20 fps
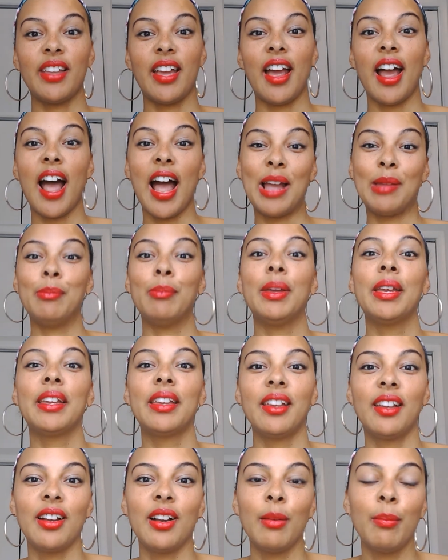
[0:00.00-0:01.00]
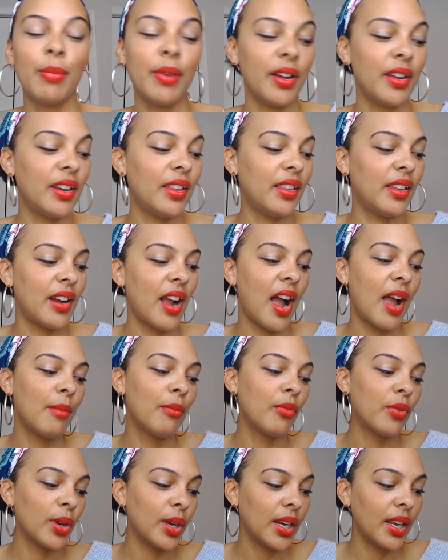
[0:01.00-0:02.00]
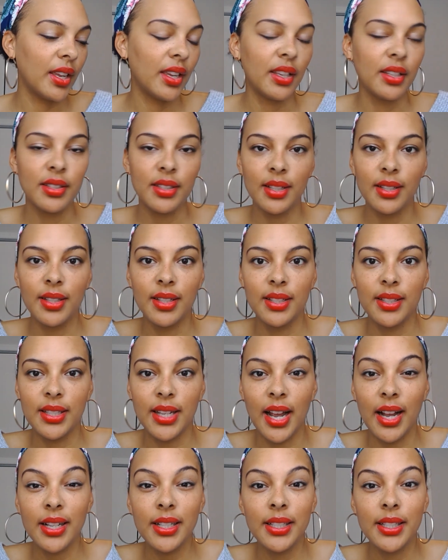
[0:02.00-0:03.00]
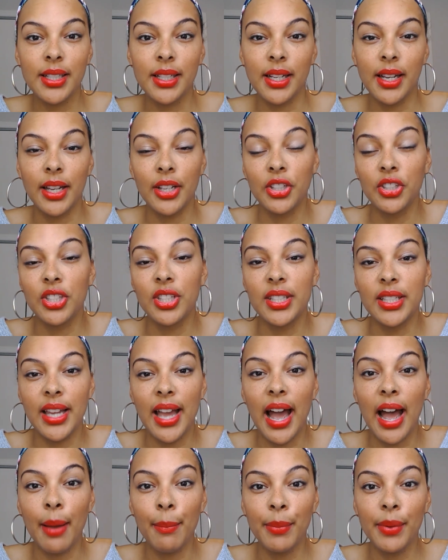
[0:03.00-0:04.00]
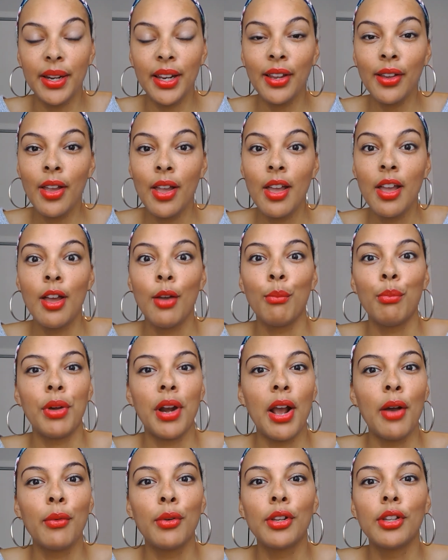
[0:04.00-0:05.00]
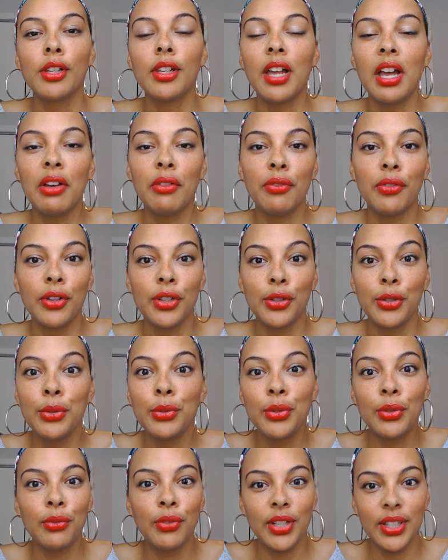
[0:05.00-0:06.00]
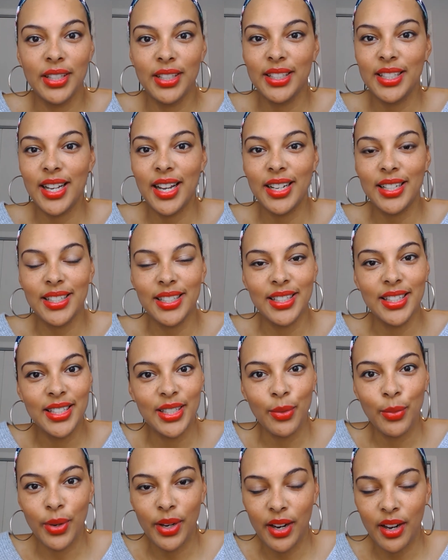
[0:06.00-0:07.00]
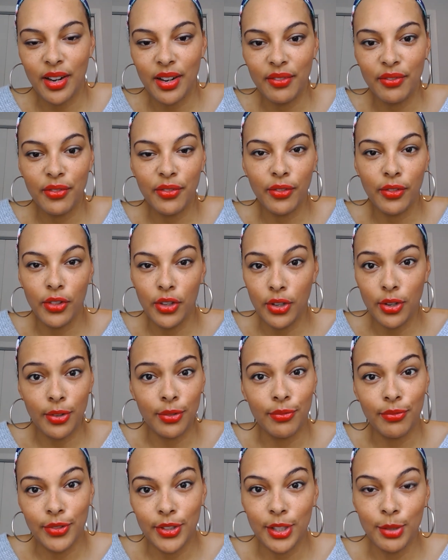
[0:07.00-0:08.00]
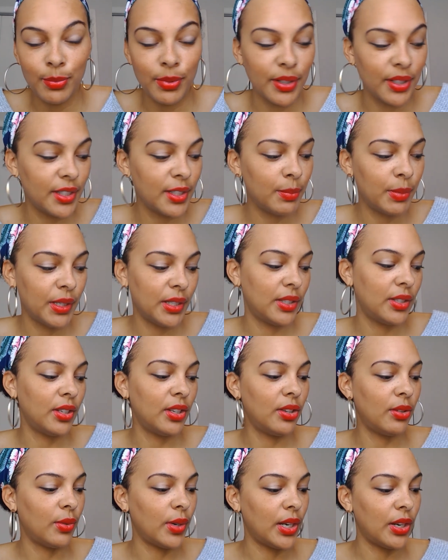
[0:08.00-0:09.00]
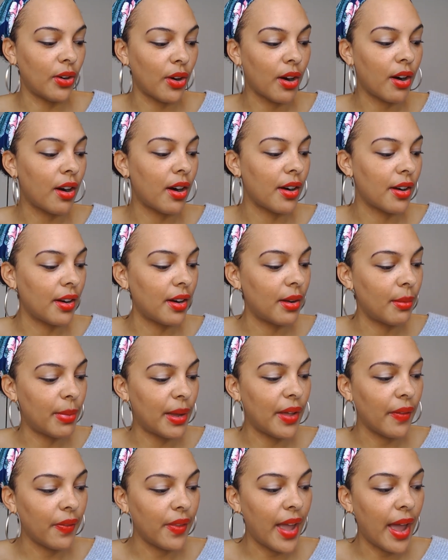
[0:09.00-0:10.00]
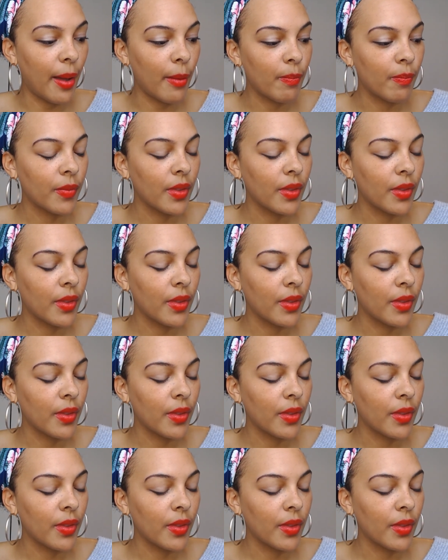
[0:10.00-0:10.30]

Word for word: that I'm picking up on and that I'm reading into this text and I could see happening. But I would love for you to read the text and see what kind of, you know, the Spirit speaks to you in your heart about that.